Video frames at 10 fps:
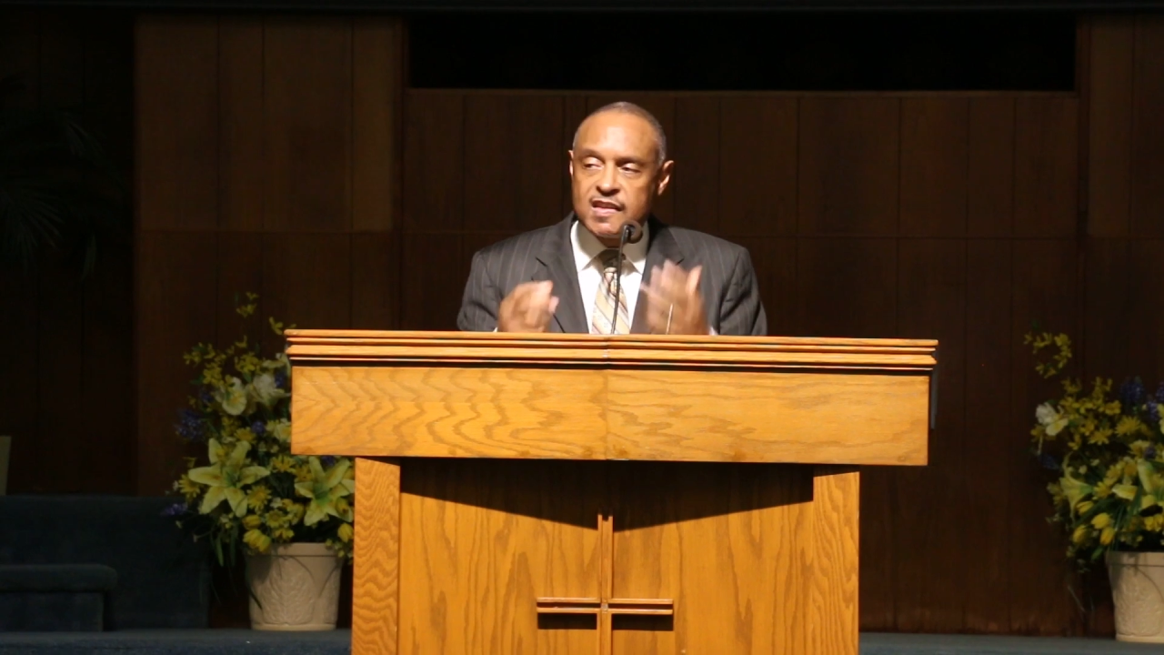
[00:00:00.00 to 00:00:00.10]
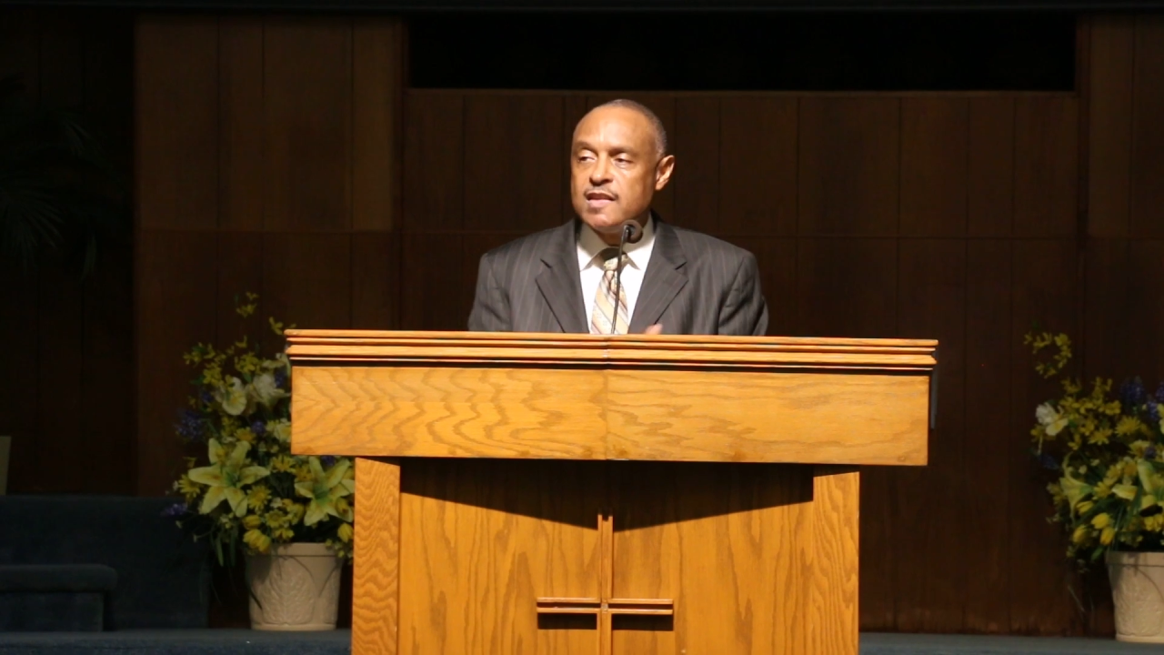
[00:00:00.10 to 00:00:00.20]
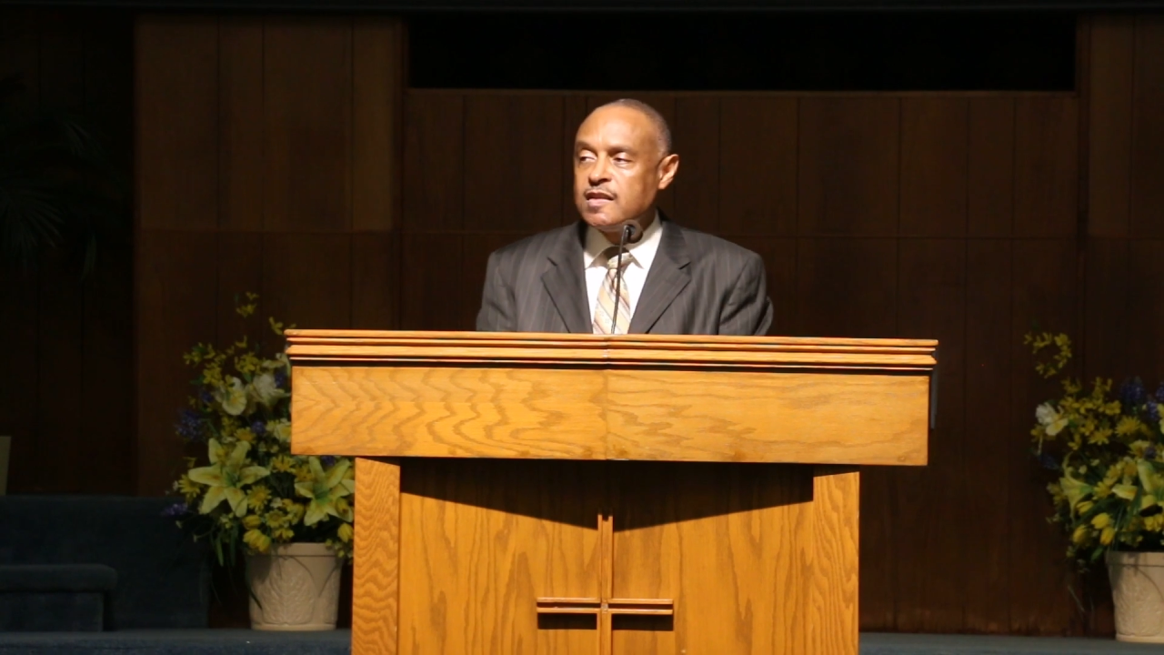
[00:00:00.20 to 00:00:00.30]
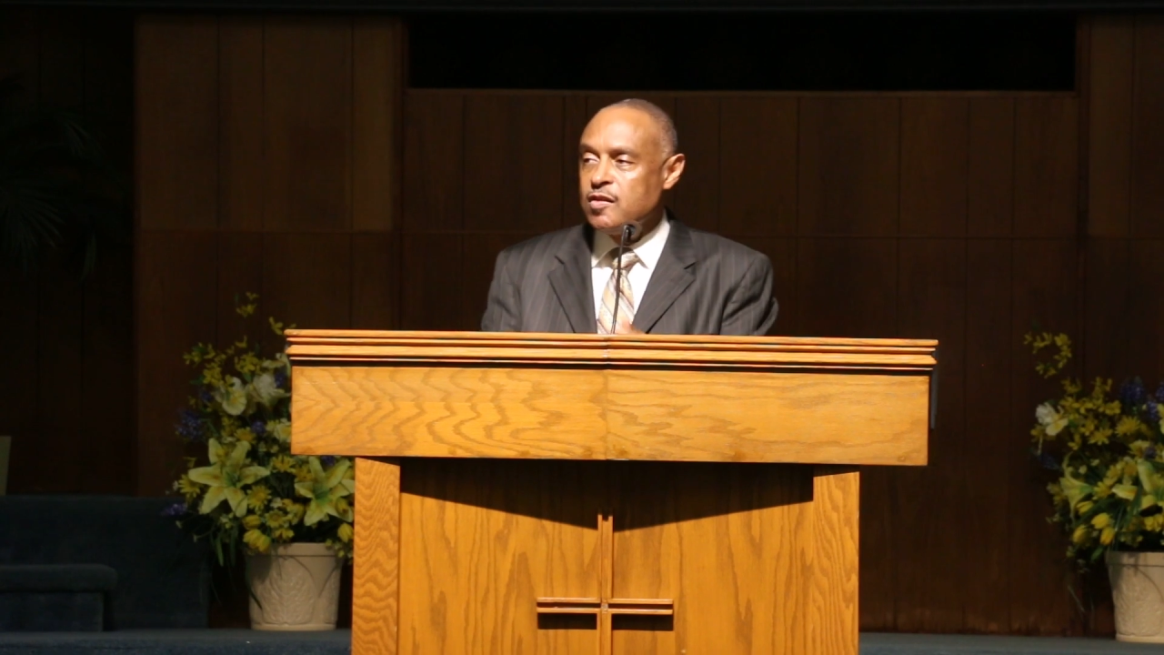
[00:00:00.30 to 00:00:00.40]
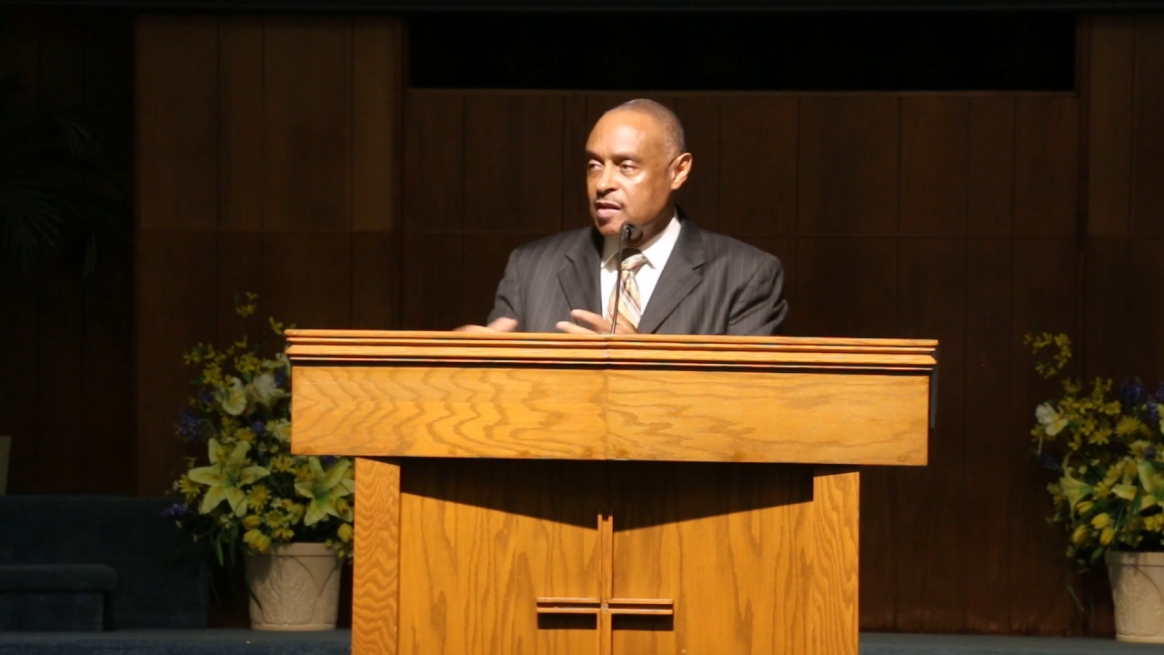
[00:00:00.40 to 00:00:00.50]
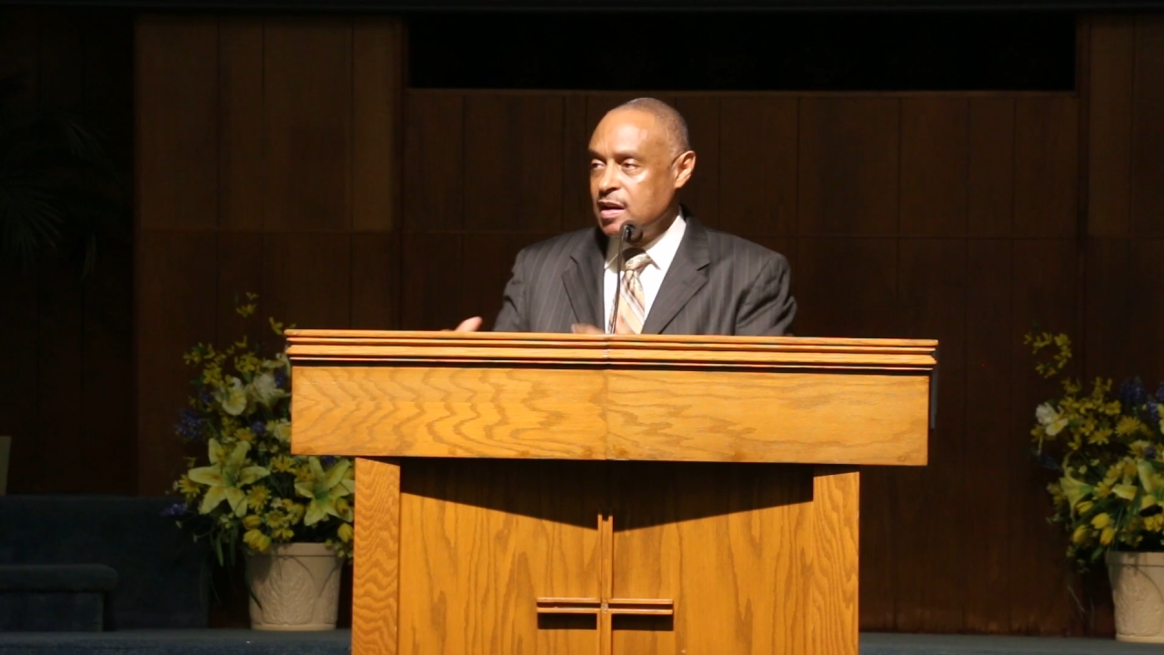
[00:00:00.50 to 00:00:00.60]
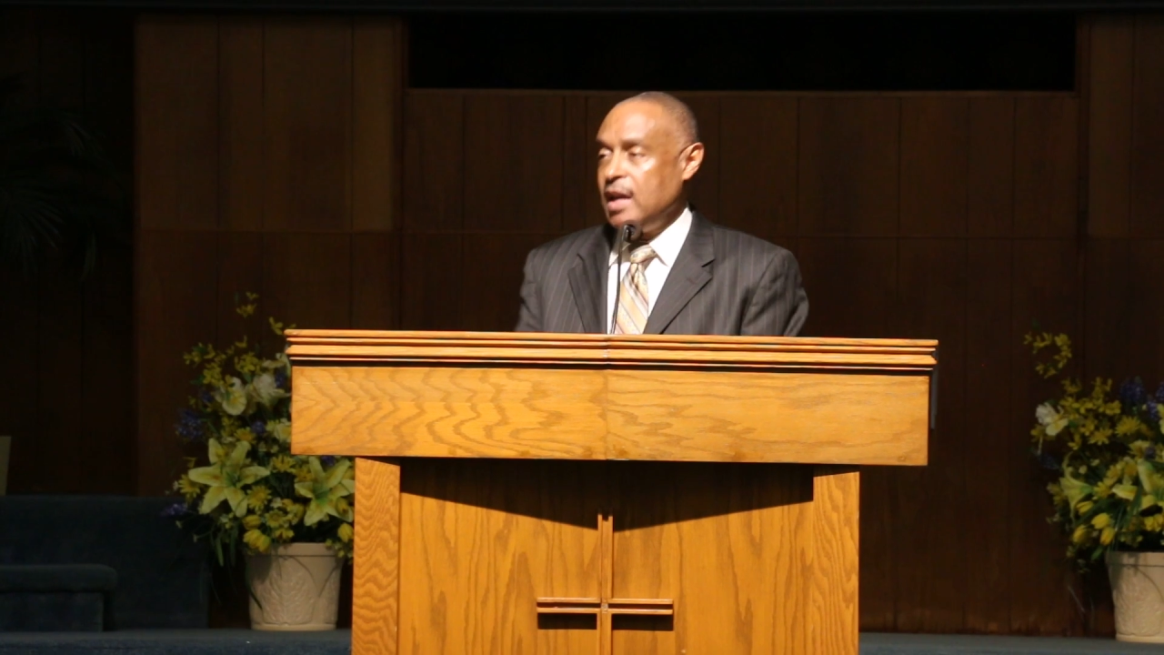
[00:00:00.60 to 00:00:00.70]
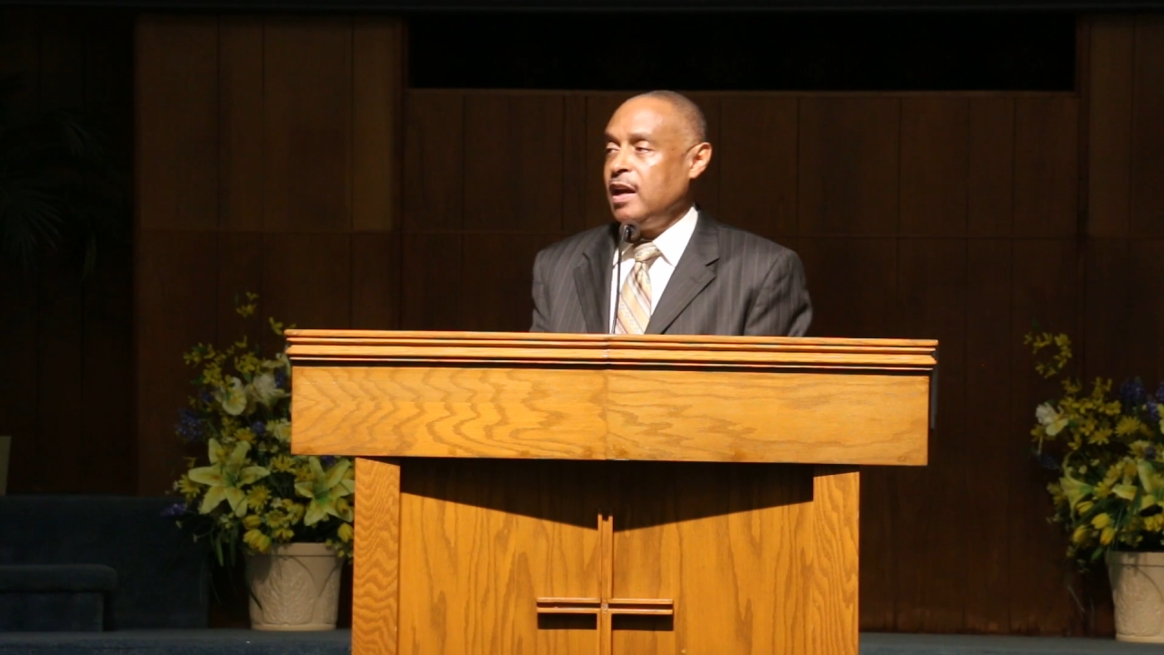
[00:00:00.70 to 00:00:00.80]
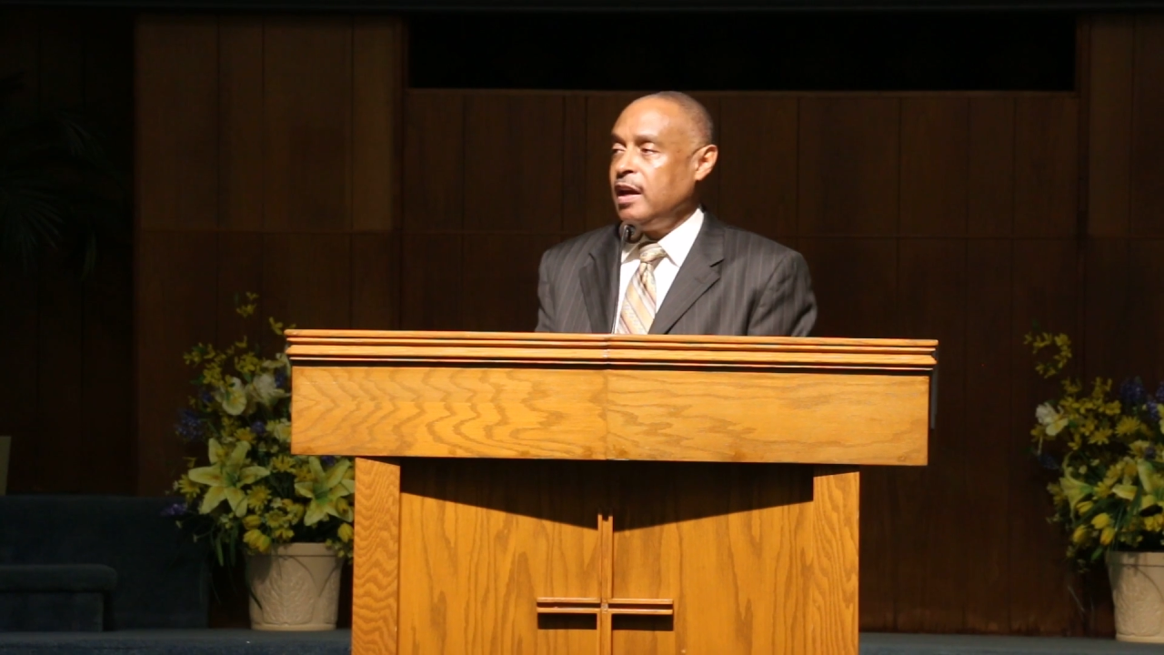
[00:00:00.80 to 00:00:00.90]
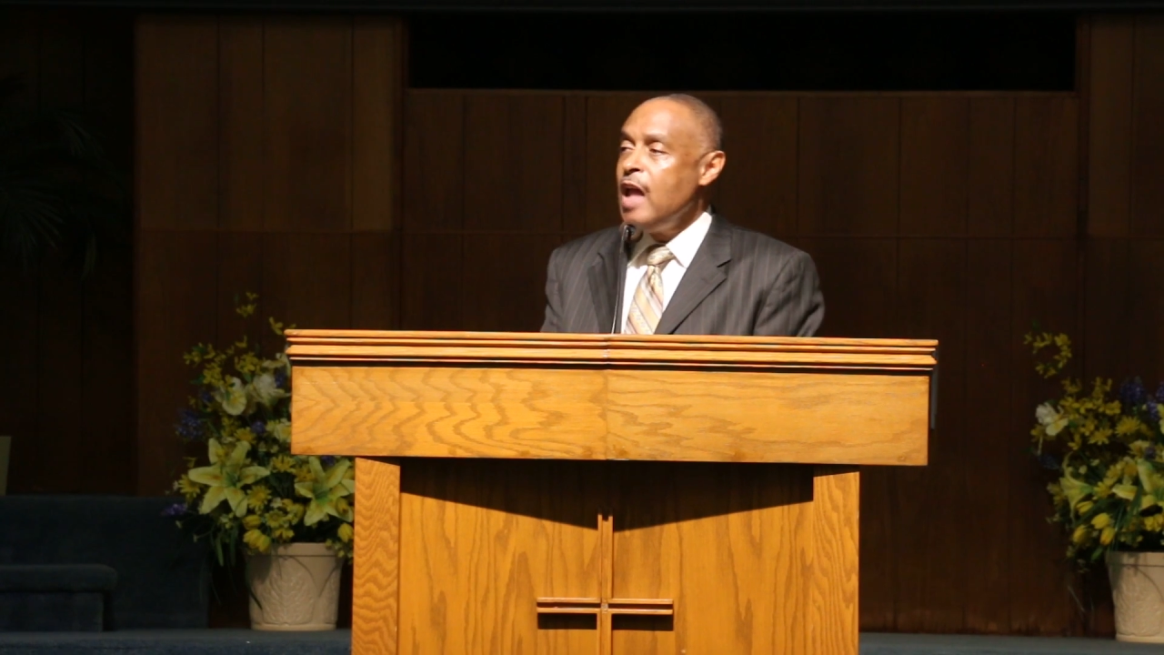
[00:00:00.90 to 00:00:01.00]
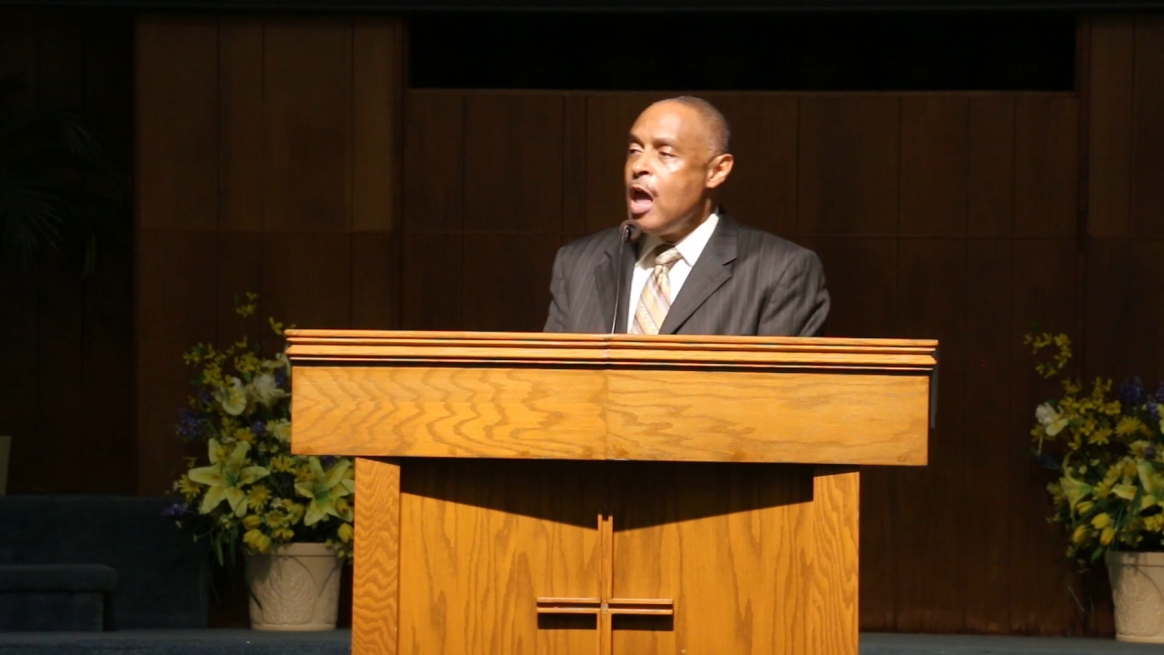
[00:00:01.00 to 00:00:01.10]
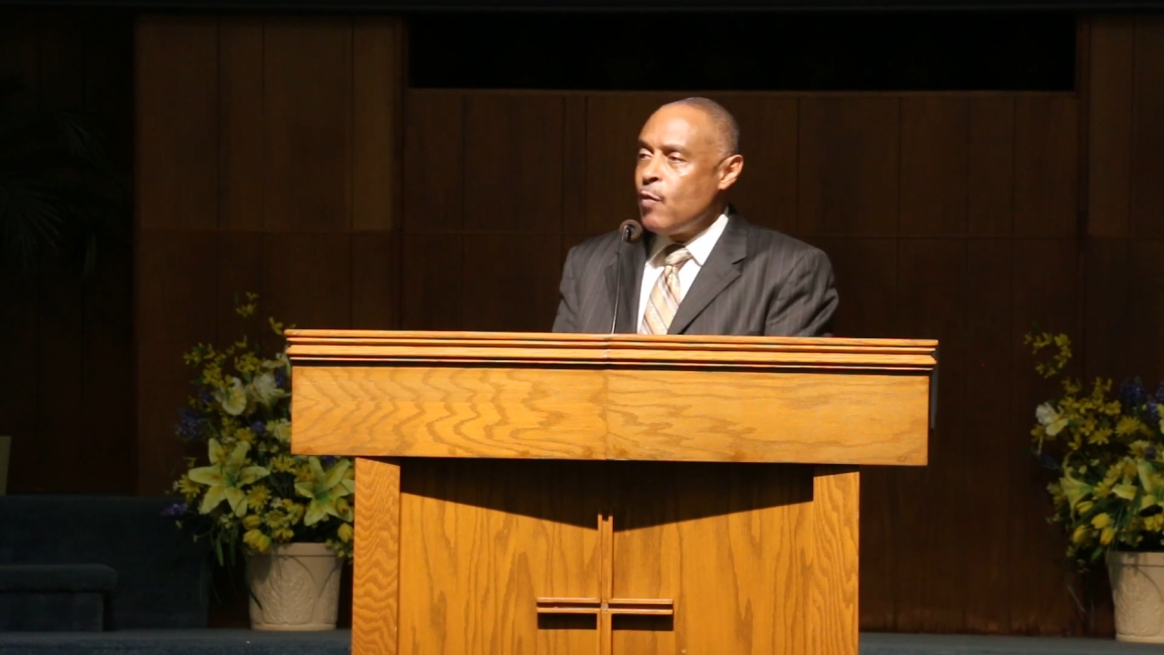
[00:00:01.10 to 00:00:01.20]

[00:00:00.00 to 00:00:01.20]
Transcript: sisters in need,